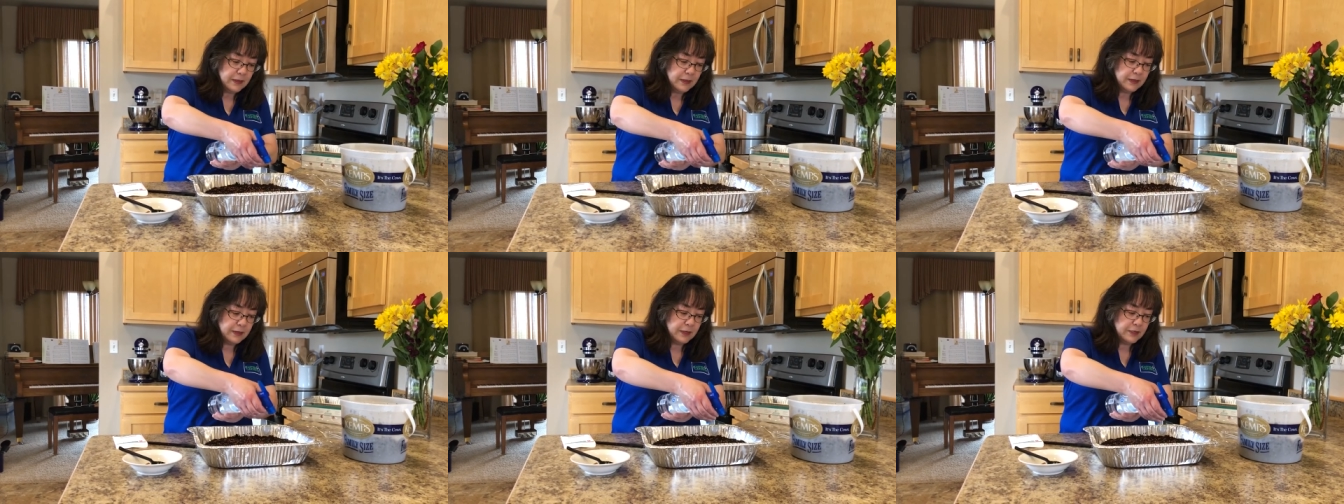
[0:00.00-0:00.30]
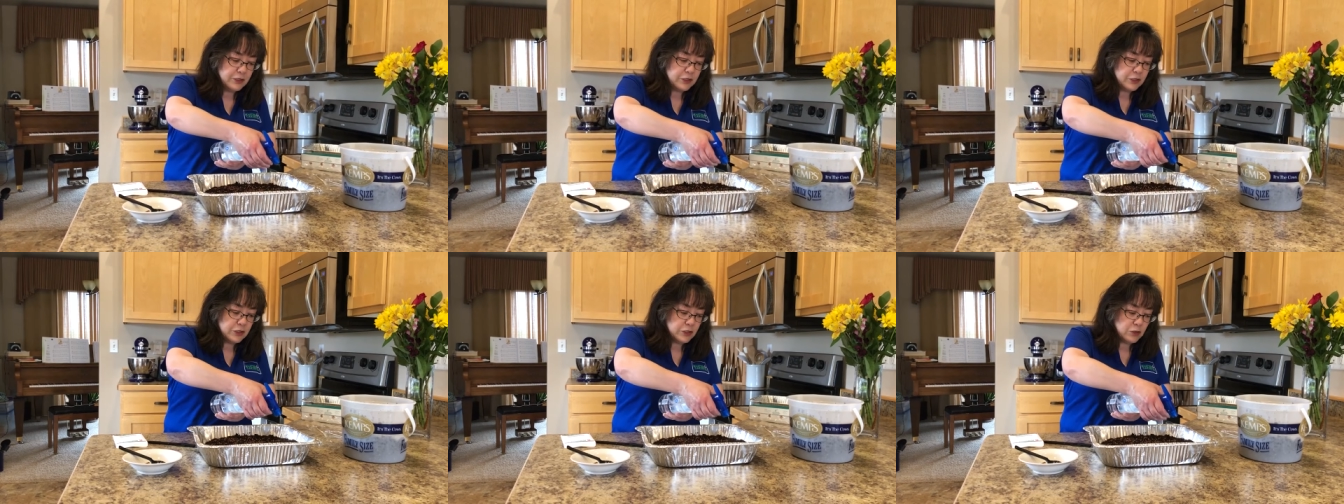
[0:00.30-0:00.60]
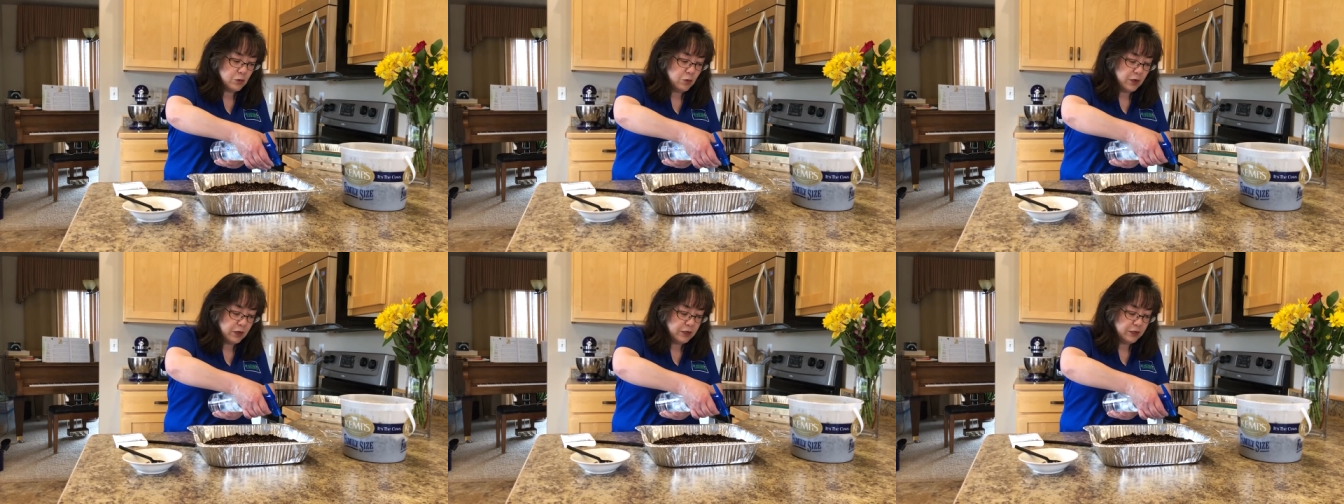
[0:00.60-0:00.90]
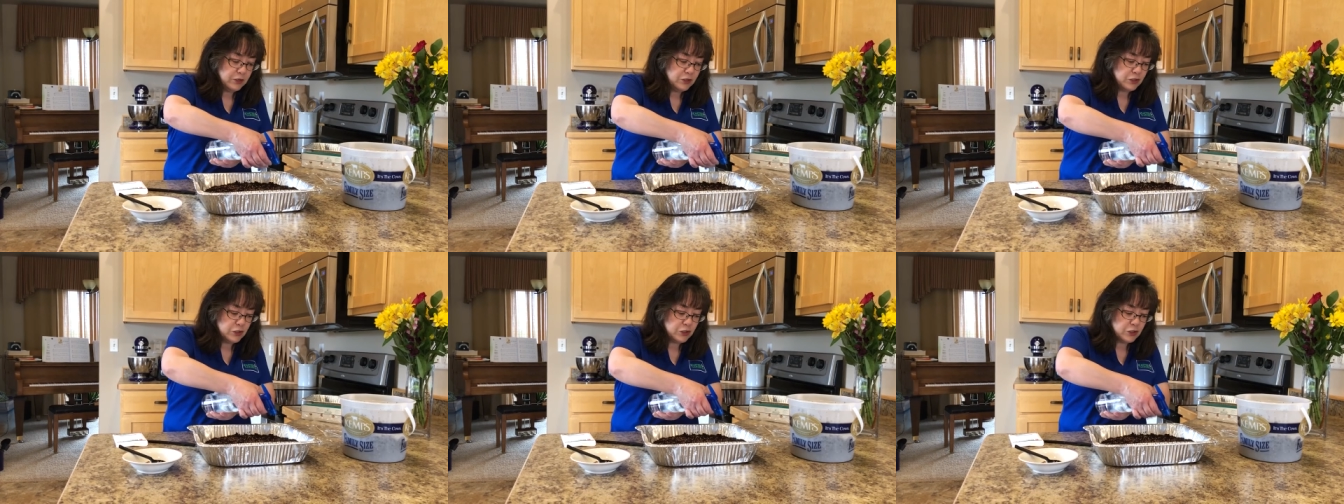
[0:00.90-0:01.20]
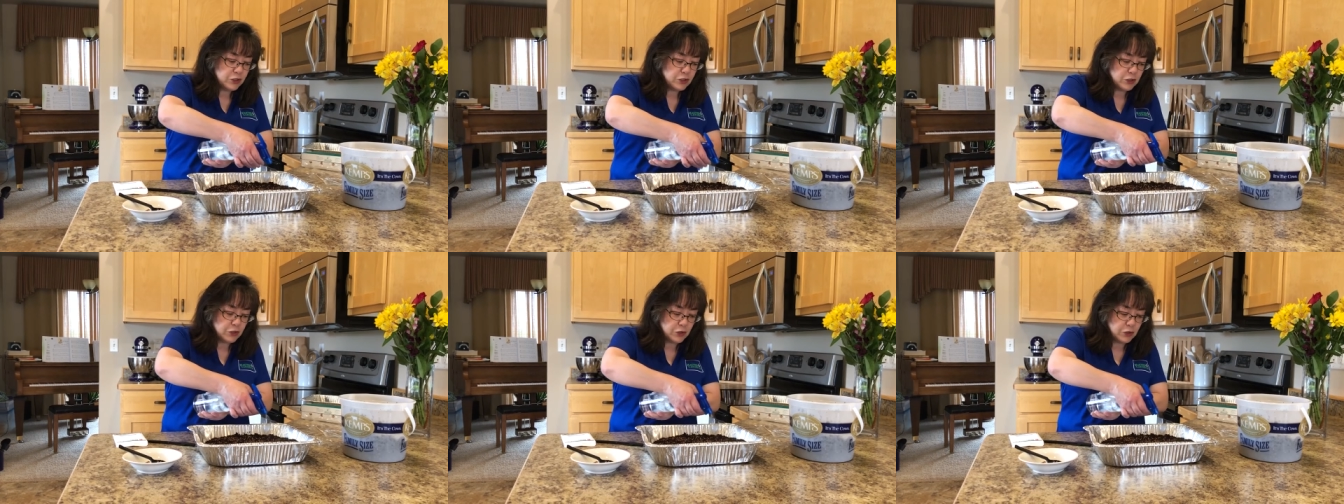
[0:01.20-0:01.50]
and I just want to
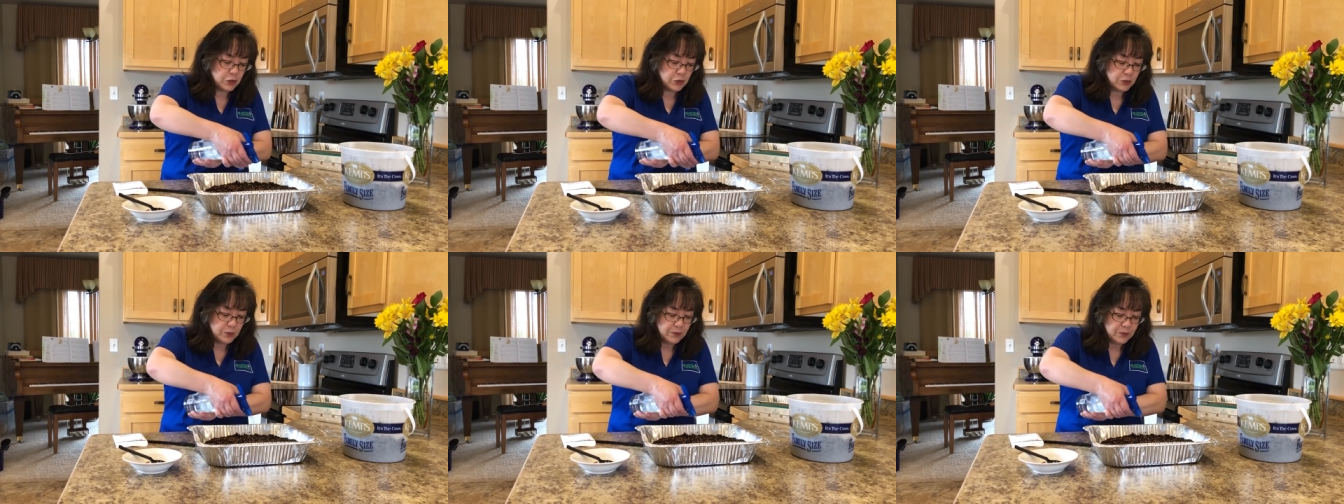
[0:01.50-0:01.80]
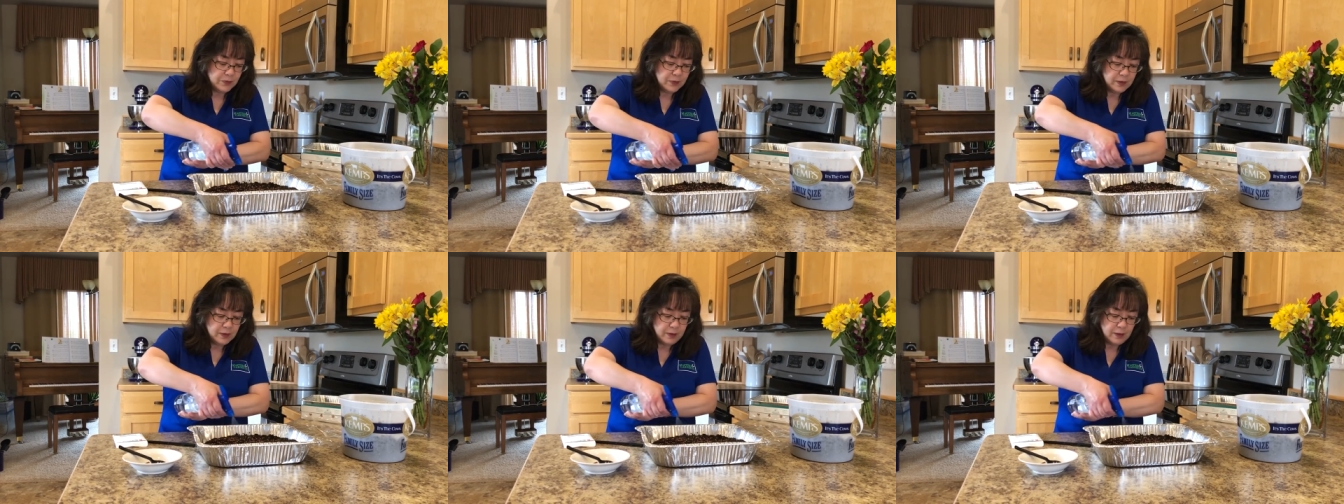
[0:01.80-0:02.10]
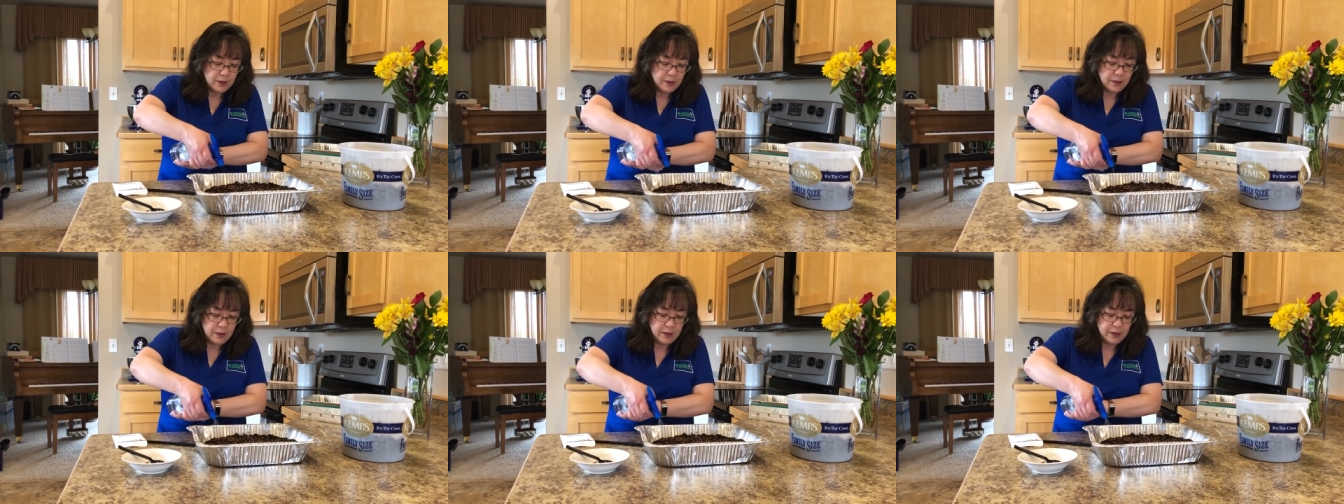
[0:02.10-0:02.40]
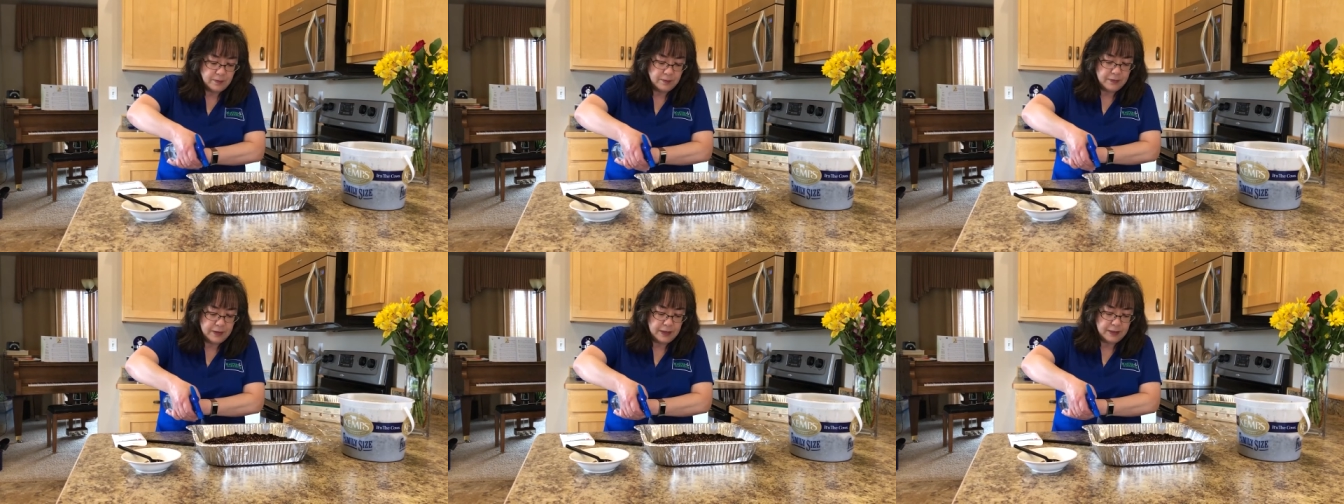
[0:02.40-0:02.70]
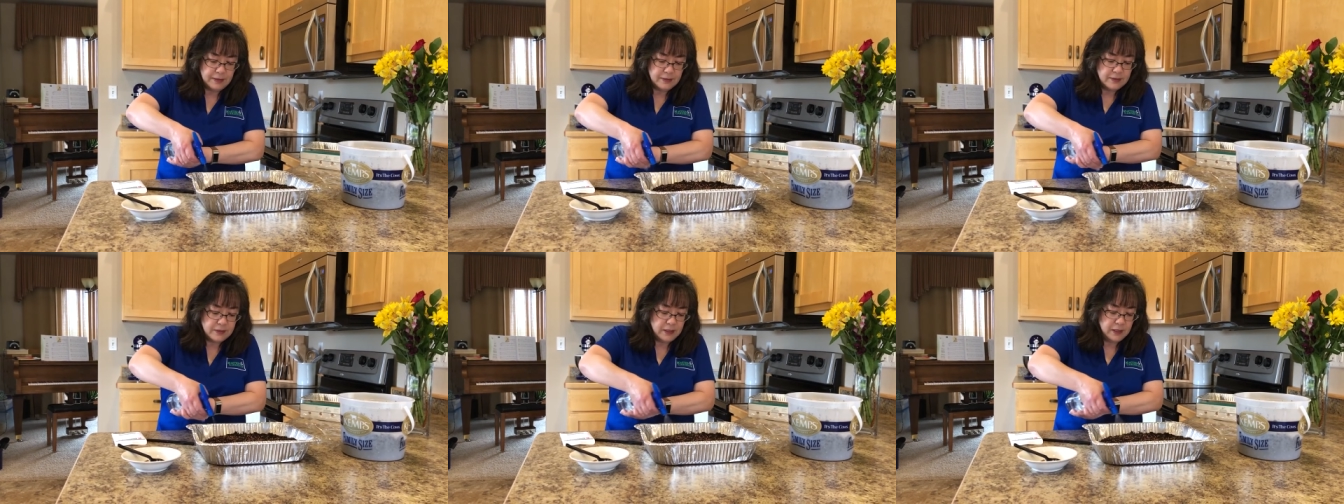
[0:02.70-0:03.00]
ensure um,
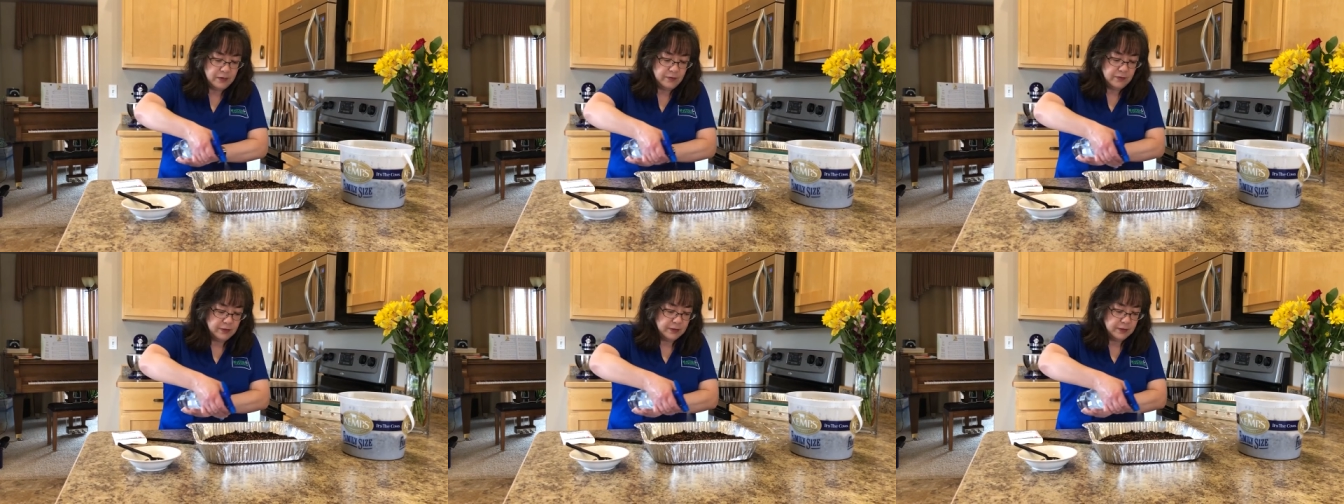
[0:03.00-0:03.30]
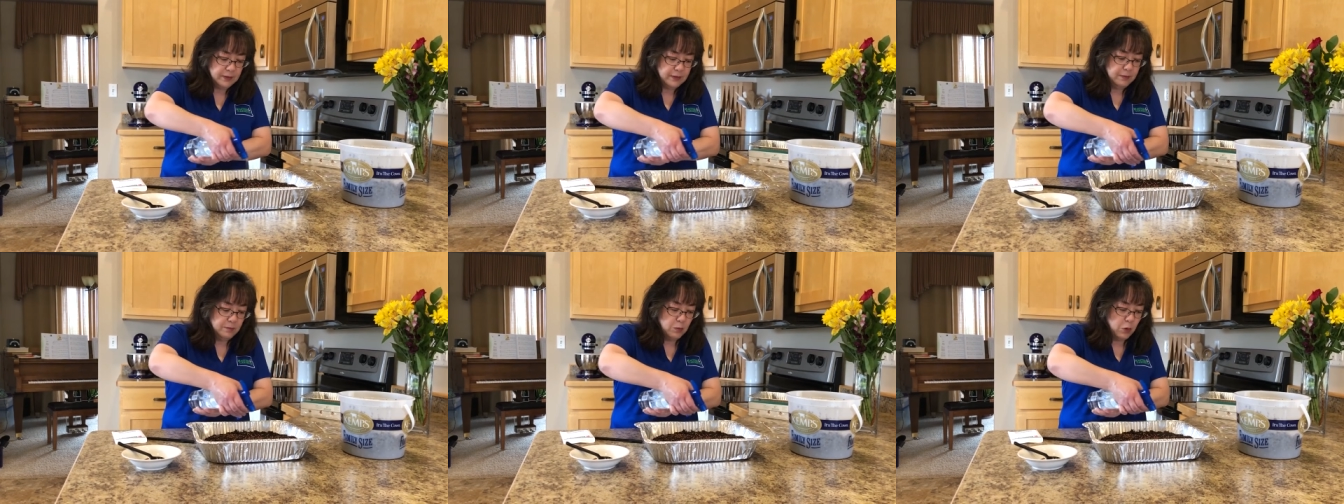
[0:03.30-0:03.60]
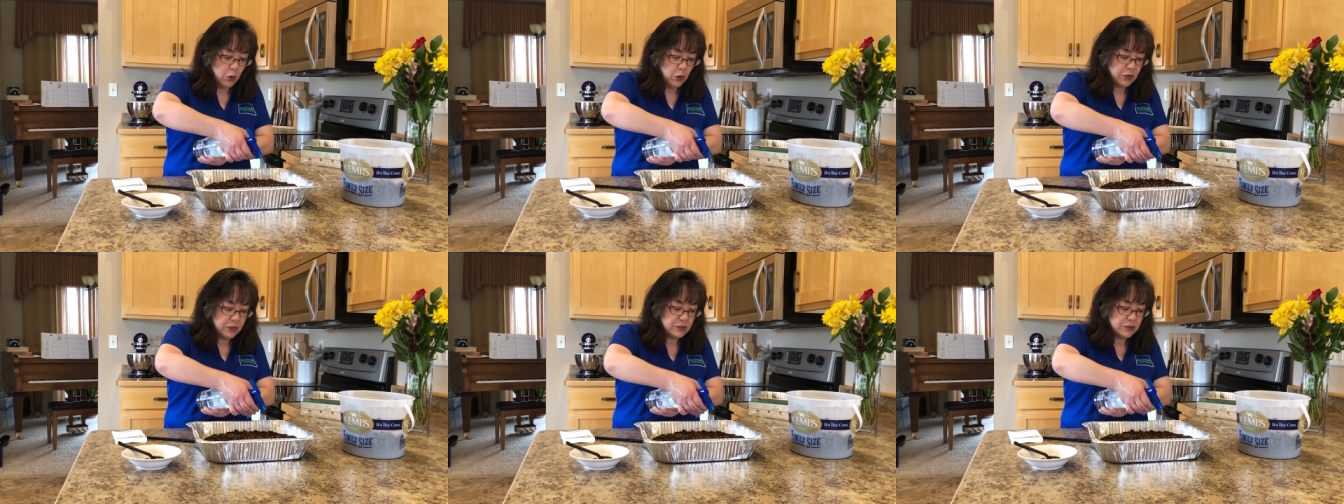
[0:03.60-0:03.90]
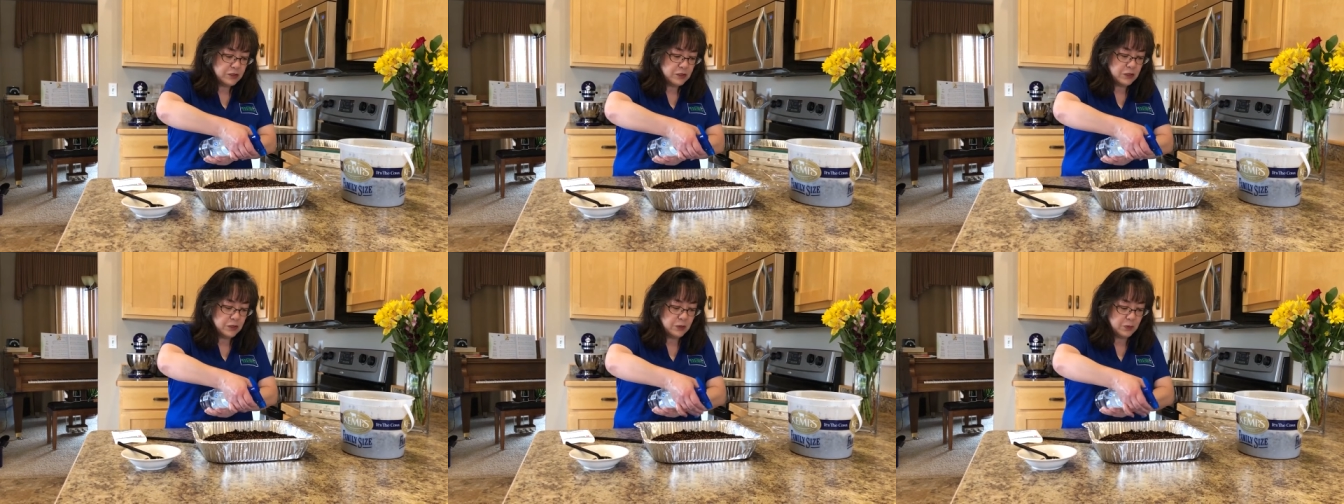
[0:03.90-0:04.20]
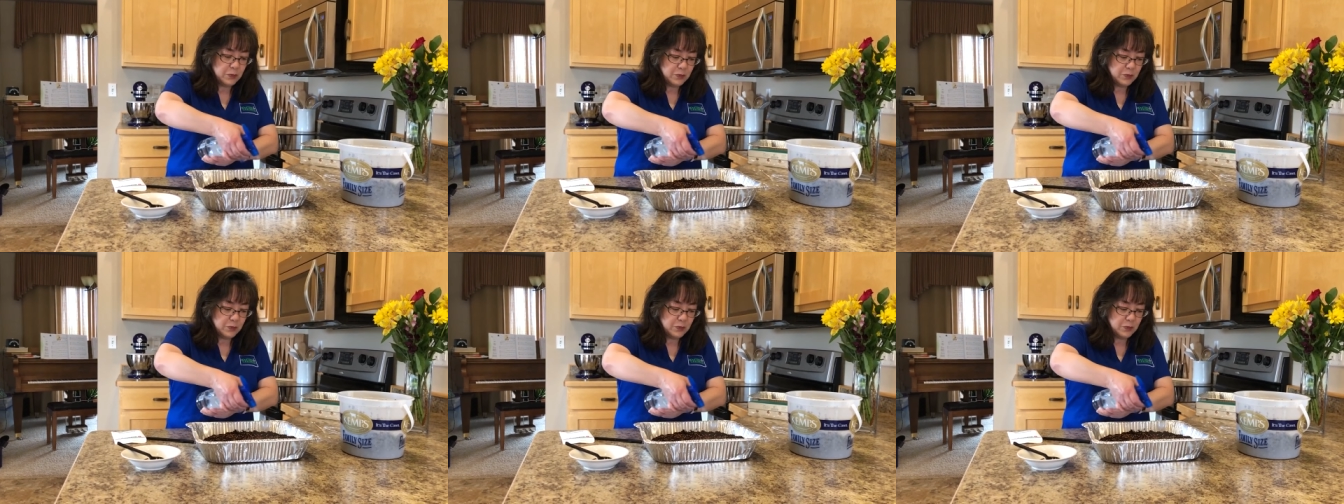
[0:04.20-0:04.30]
that it's evenly moist.